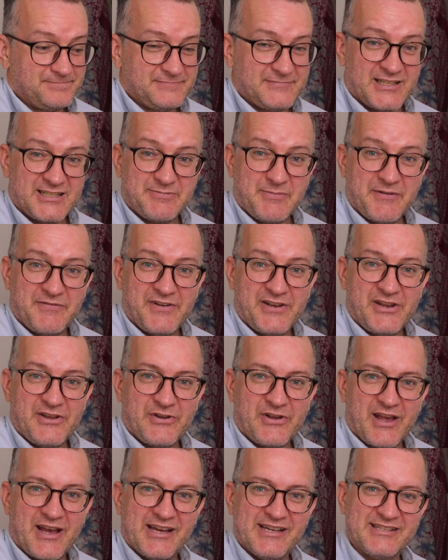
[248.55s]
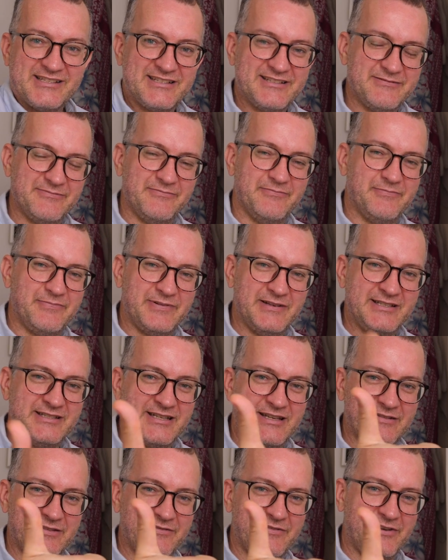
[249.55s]
That's my video, guys. Please
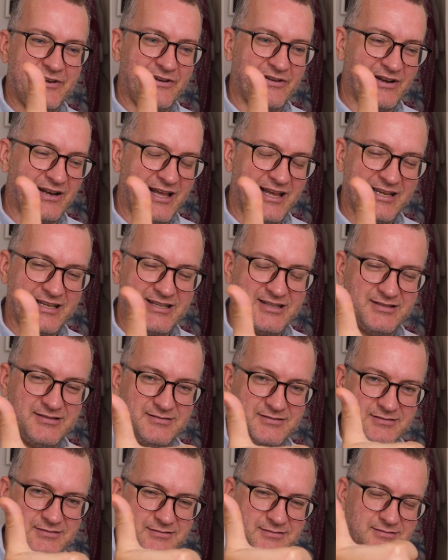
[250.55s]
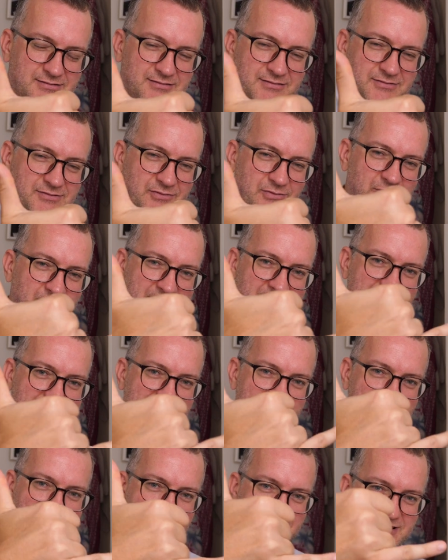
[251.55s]
give the video a like, one of
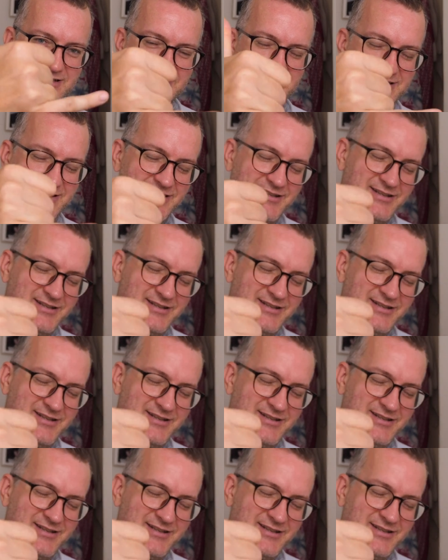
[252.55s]
these.